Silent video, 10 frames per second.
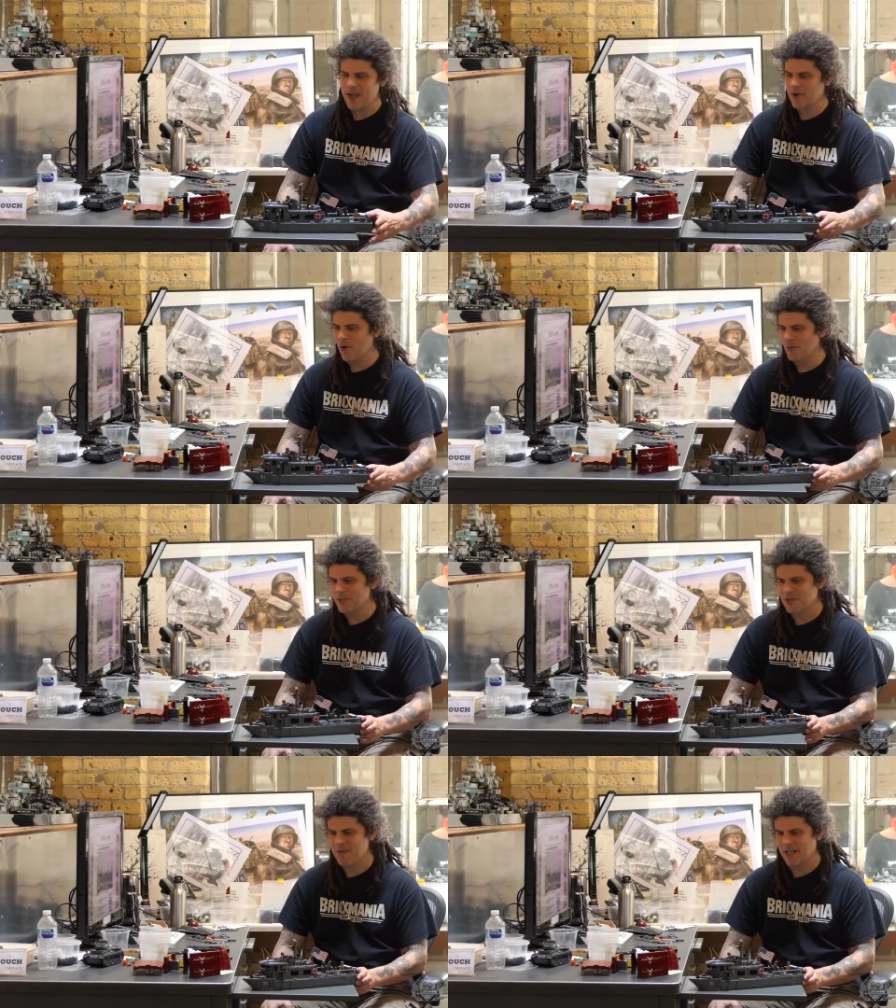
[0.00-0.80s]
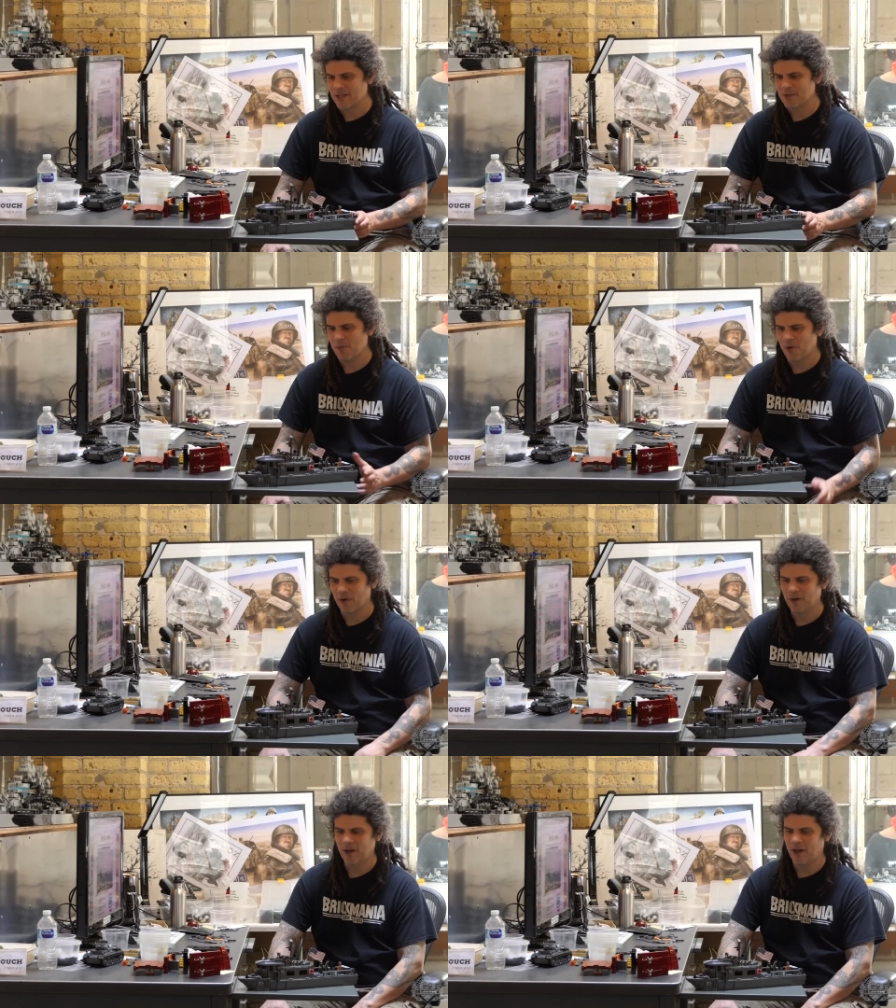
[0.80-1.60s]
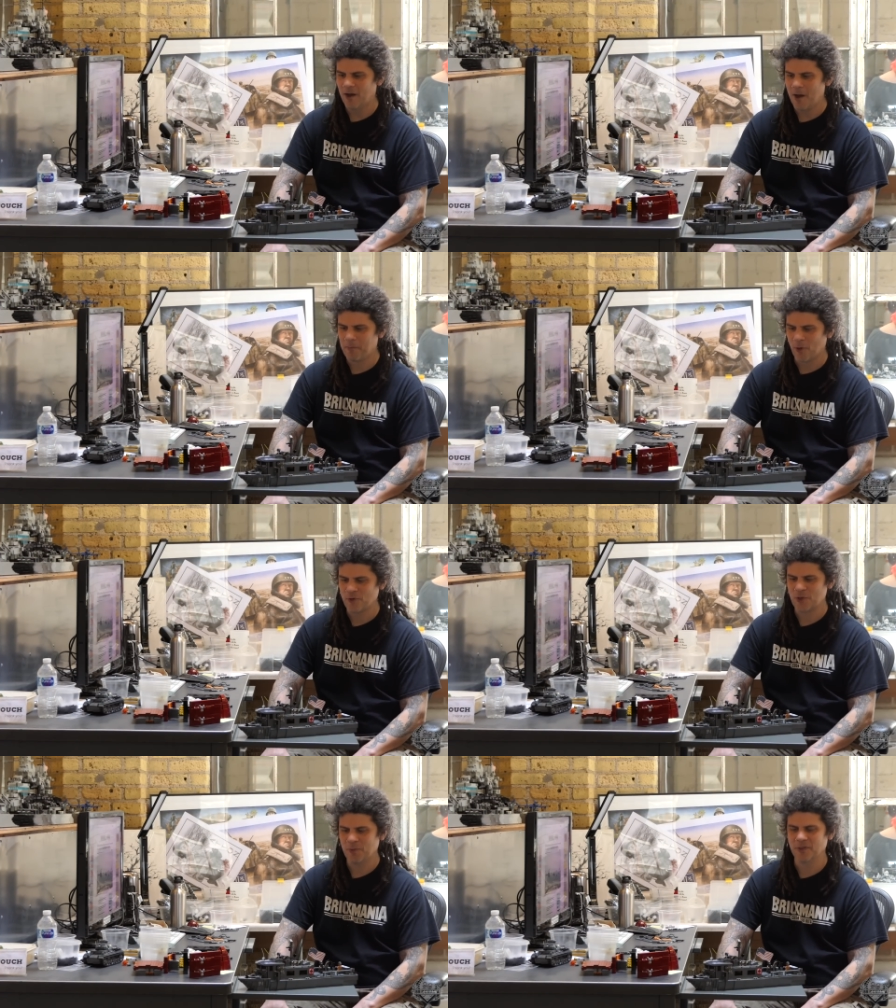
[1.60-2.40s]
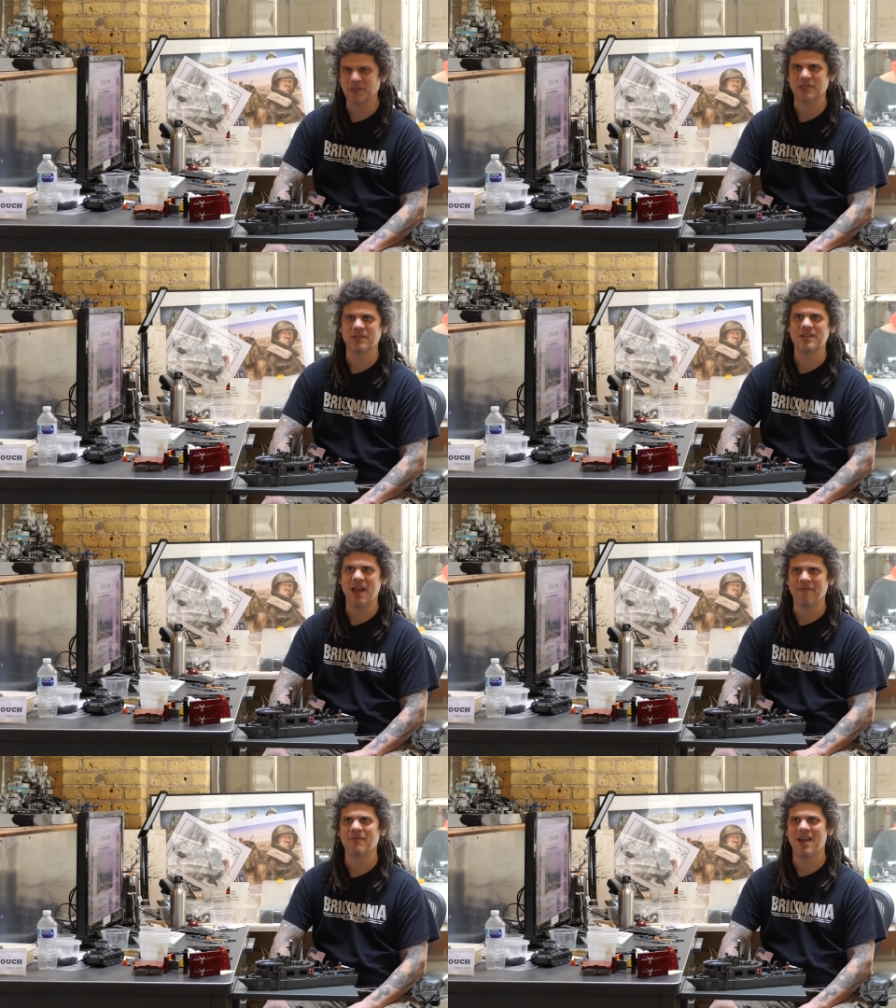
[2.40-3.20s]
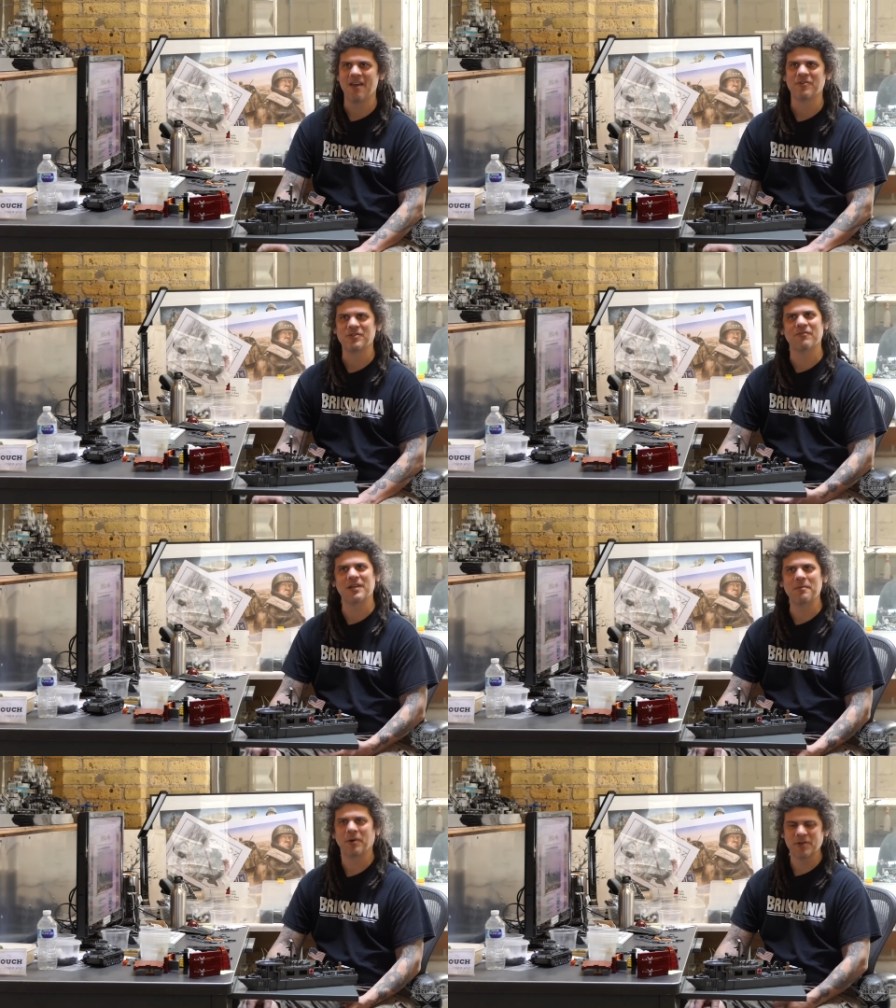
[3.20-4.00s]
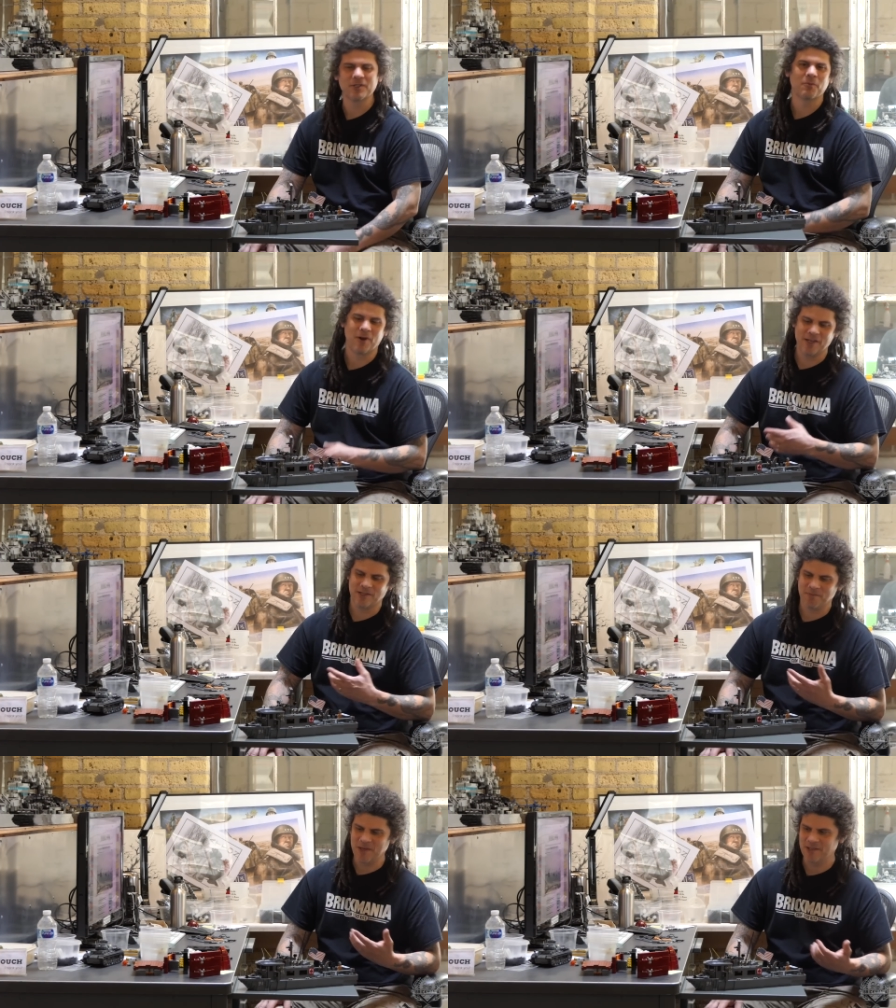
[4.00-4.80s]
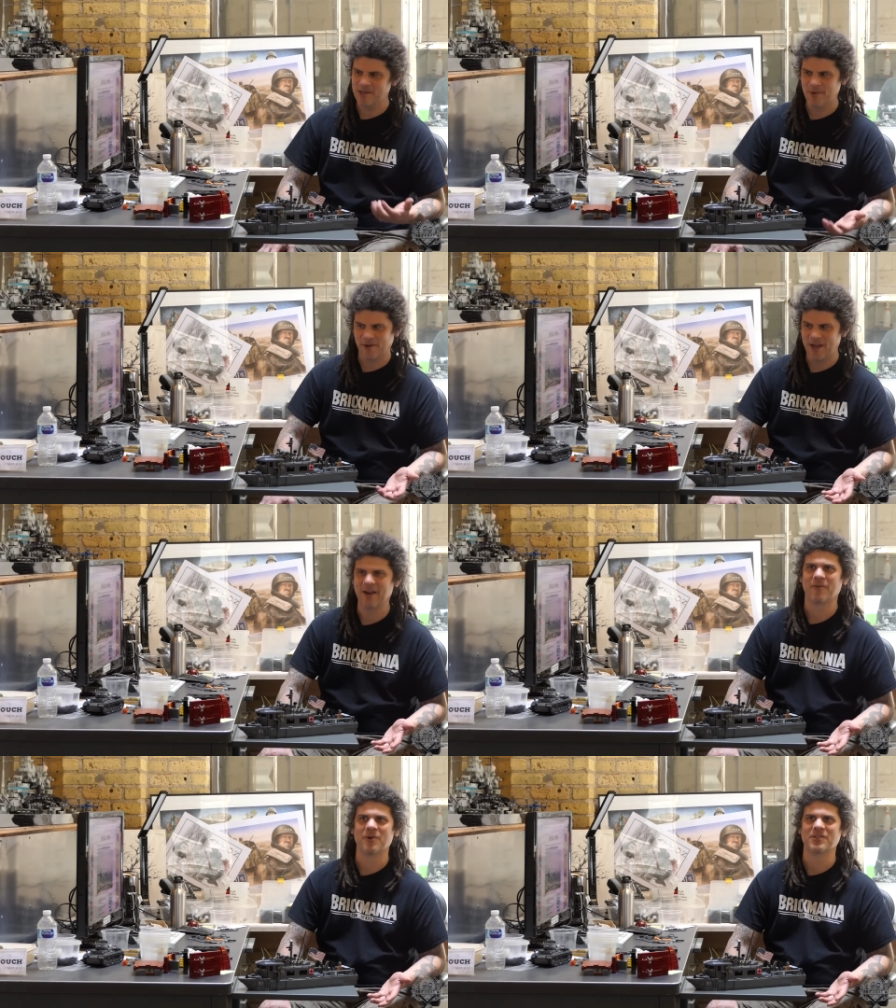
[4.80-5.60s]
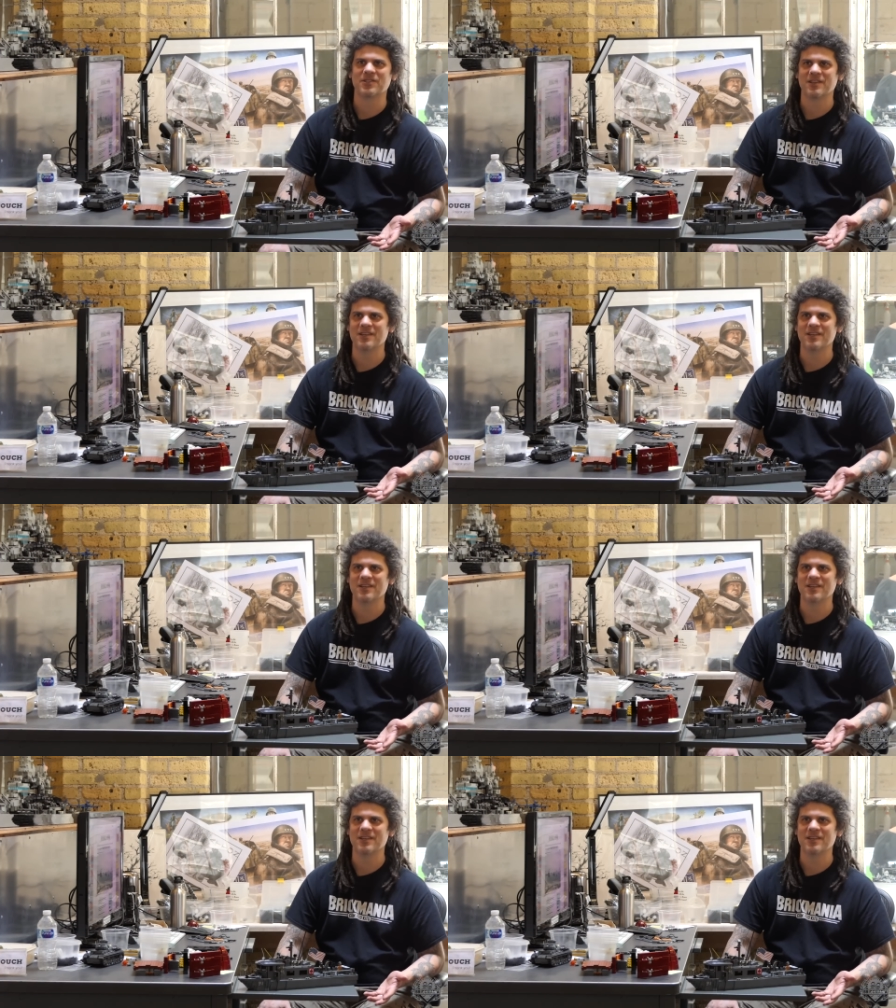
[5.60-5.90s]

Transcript: My goal was to make this more uh, approachable to the average everyday person, whereas the PT 109, of course, is,